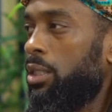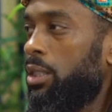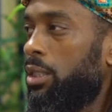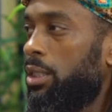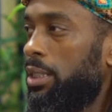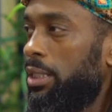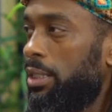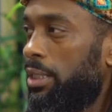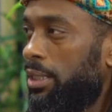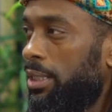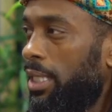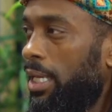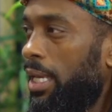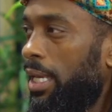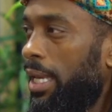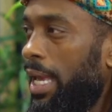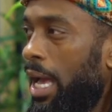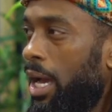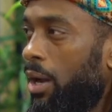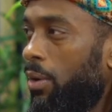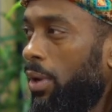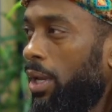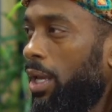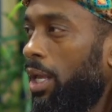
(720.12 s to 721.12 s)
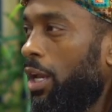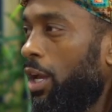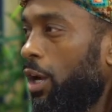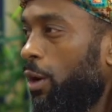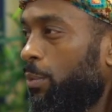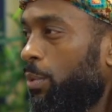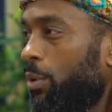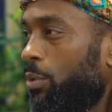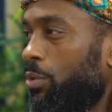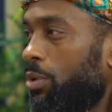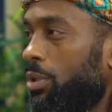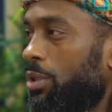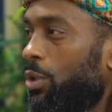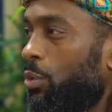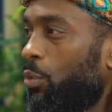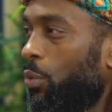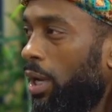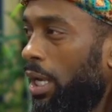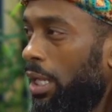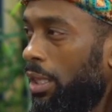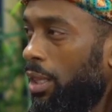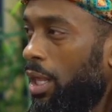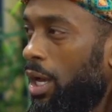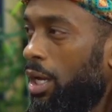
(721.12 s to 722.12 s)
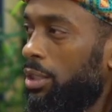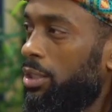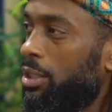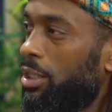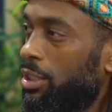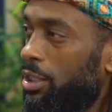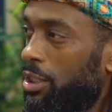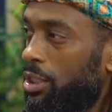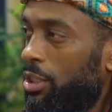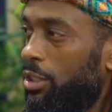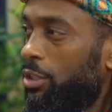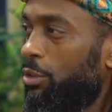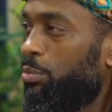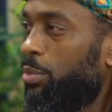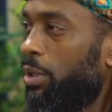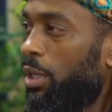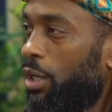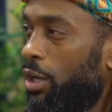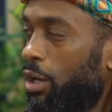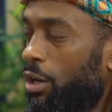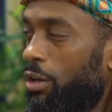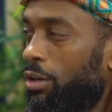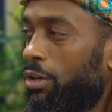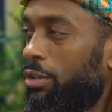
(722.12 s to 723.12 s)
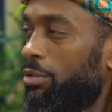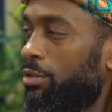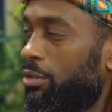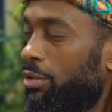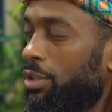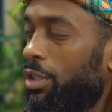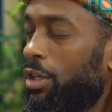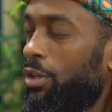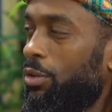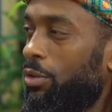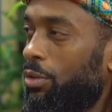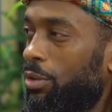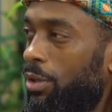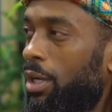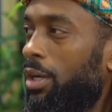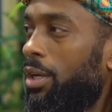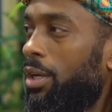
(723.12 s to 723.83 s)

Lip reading: that she's seeing how it can help her with the weight loss that she's been on. So